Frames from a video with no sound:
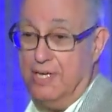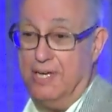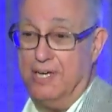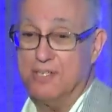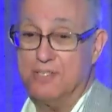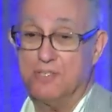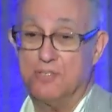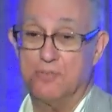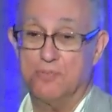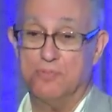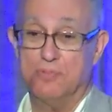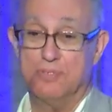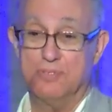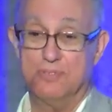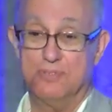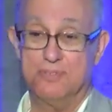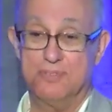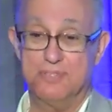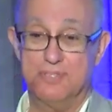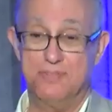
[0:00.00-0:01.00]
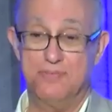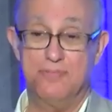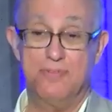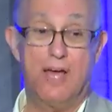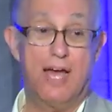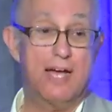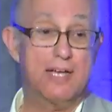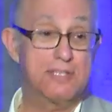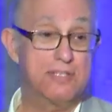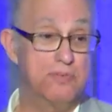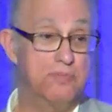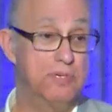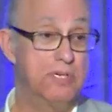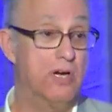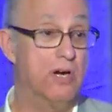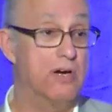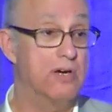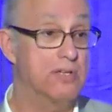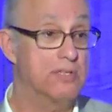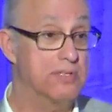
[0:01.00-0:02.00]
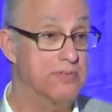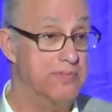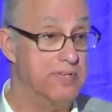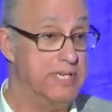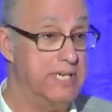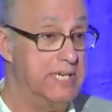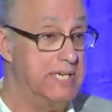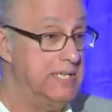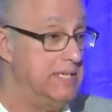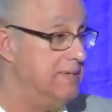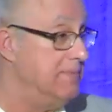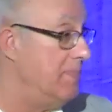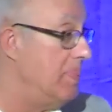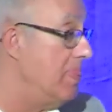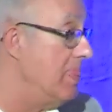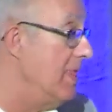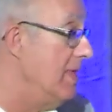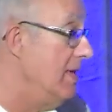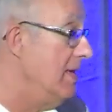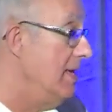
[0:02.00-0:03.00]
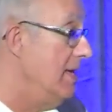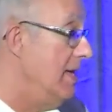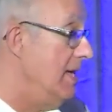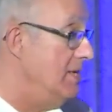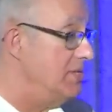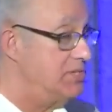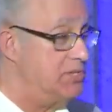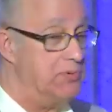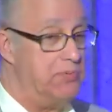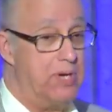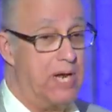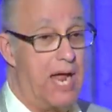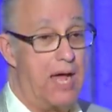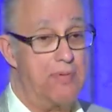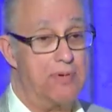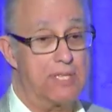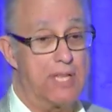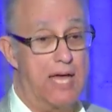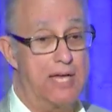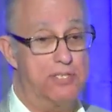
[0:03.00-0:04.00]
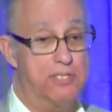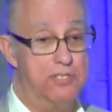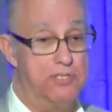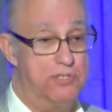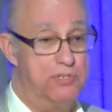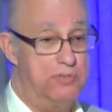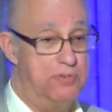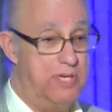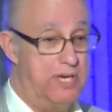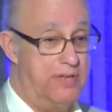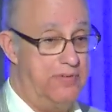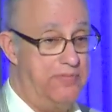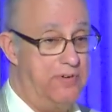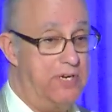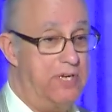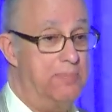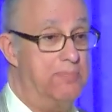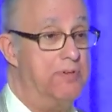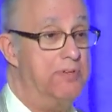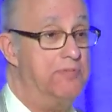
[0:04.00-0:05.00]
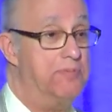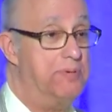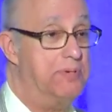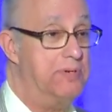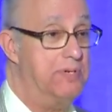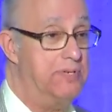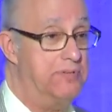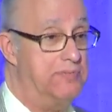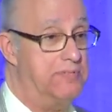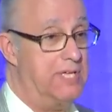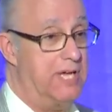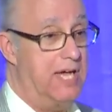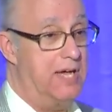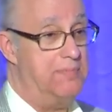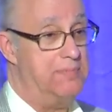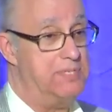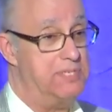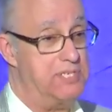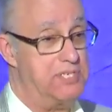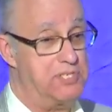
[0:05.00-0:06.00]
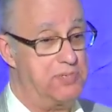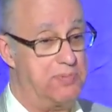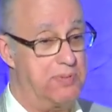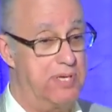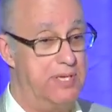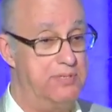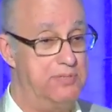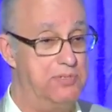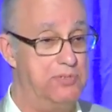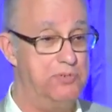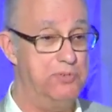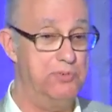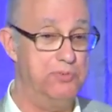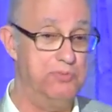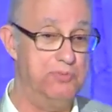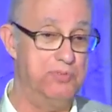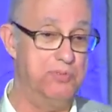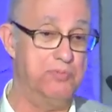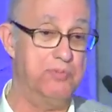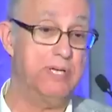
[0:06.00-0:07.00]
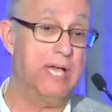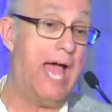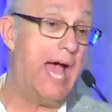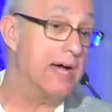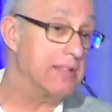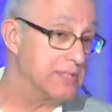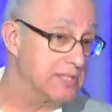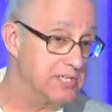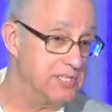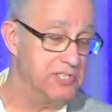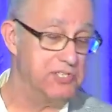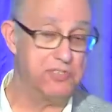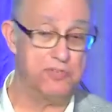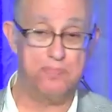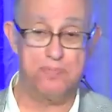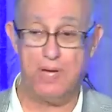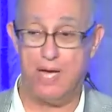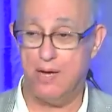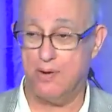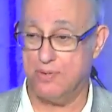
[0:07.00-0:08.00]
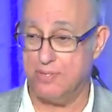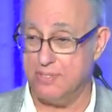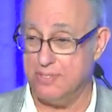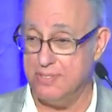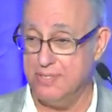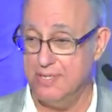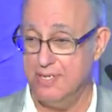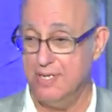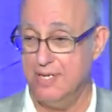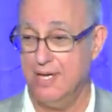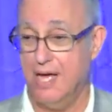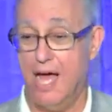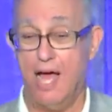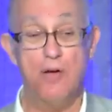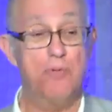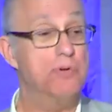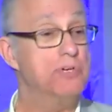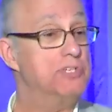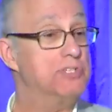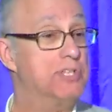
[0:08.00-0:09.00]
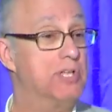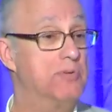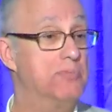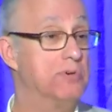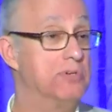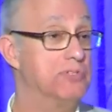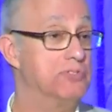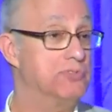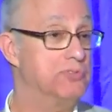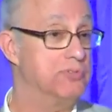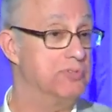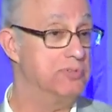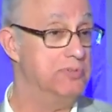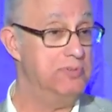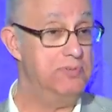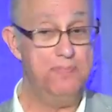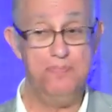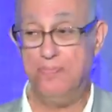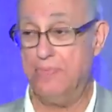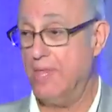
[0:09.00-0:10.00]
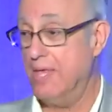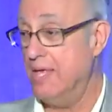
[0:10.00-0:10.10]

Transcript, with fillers: uh, to the world, in fact, that we are living in. And so what I would like to do in a very brief period of time is explain to you the realities of power. I wish they weren't true.